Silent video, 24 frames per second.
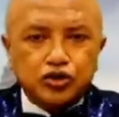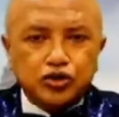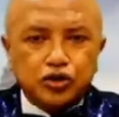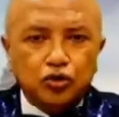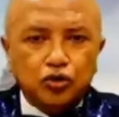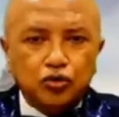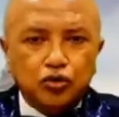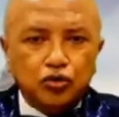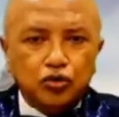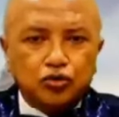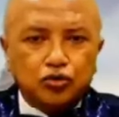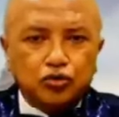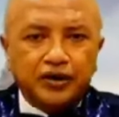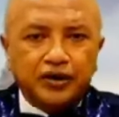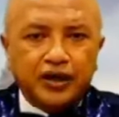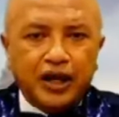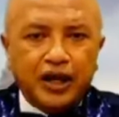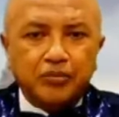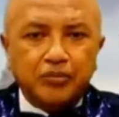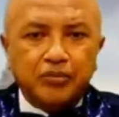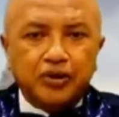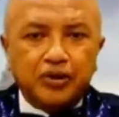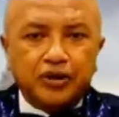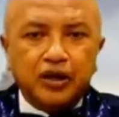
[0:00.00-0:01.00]
nights
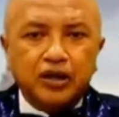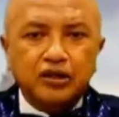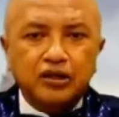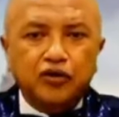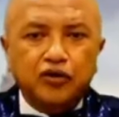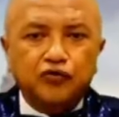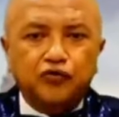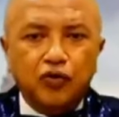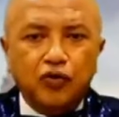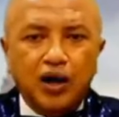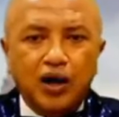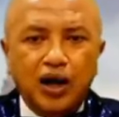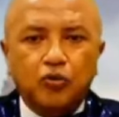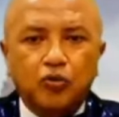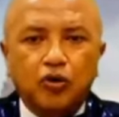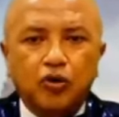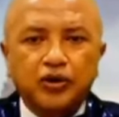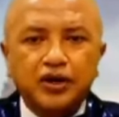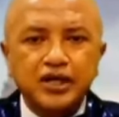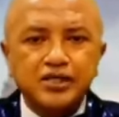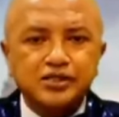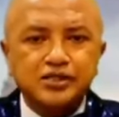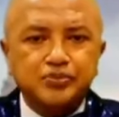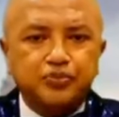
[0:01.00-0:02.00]
for
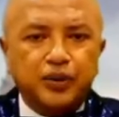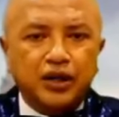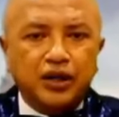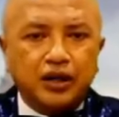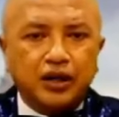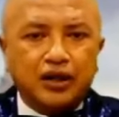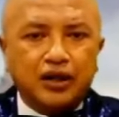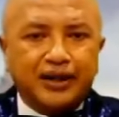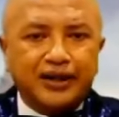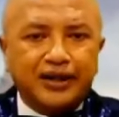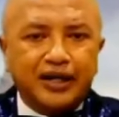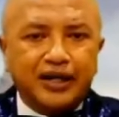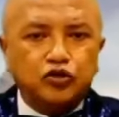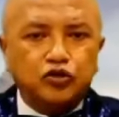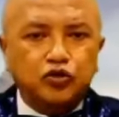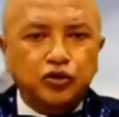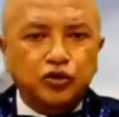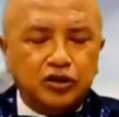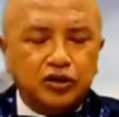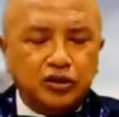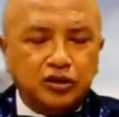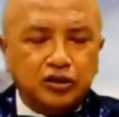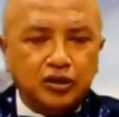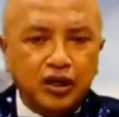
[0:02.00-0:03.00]
Moses,
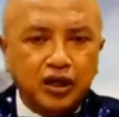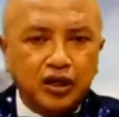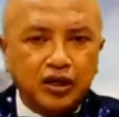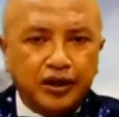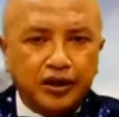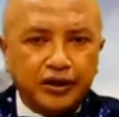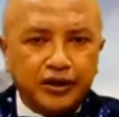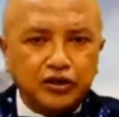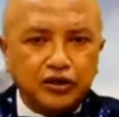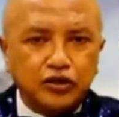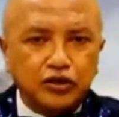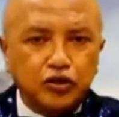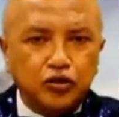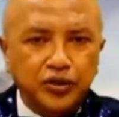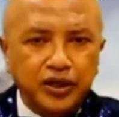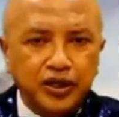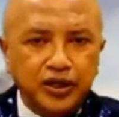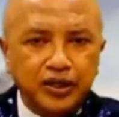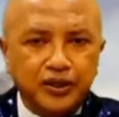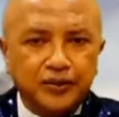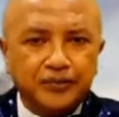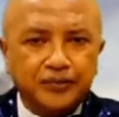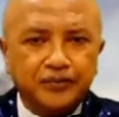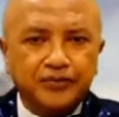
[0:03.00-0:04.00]

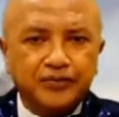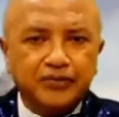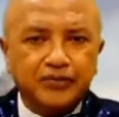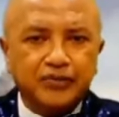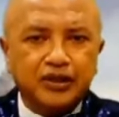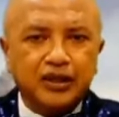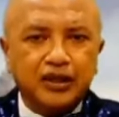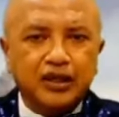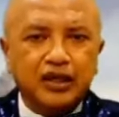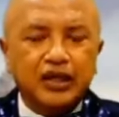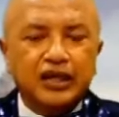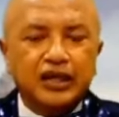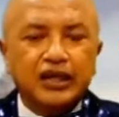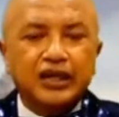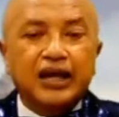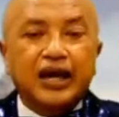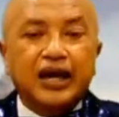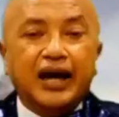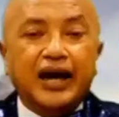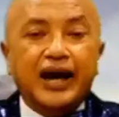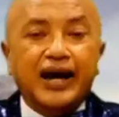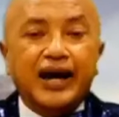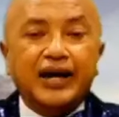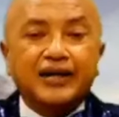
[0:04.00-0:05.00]
and remember,
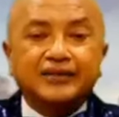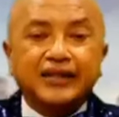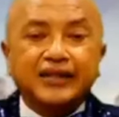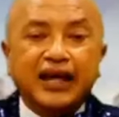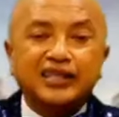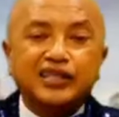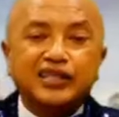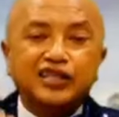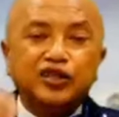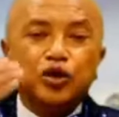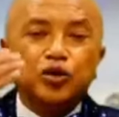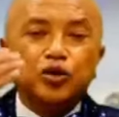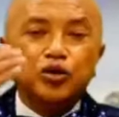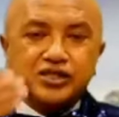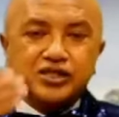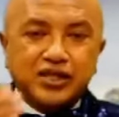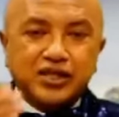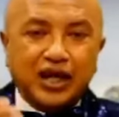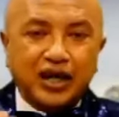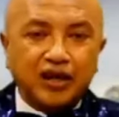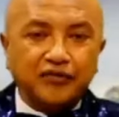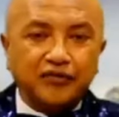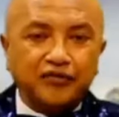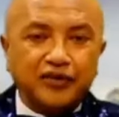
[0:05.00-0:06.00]
when we
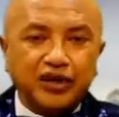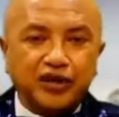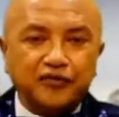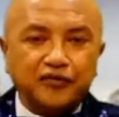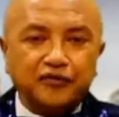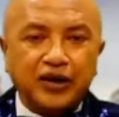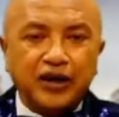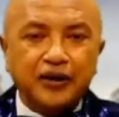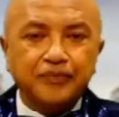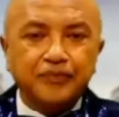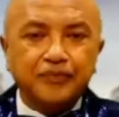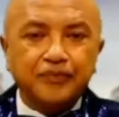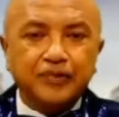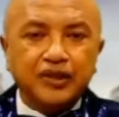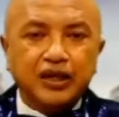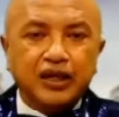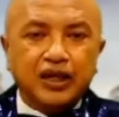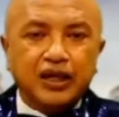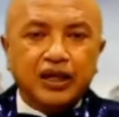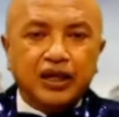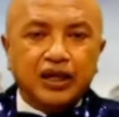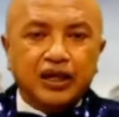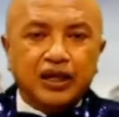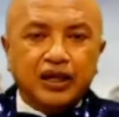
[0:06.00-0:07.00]
appointed 40
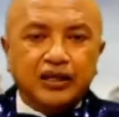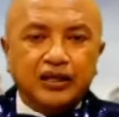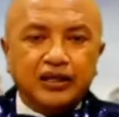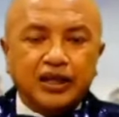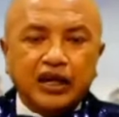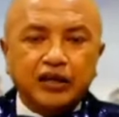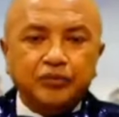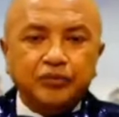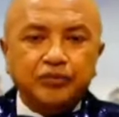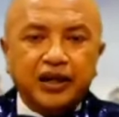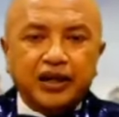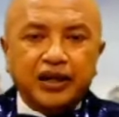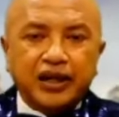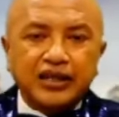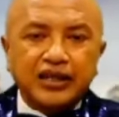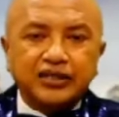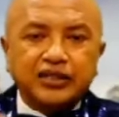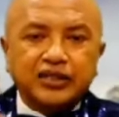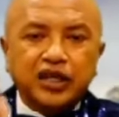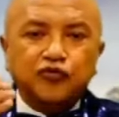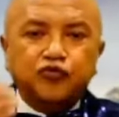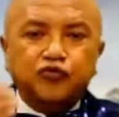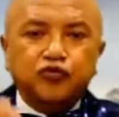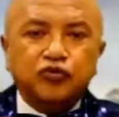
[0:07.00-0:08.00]
nights for Moses,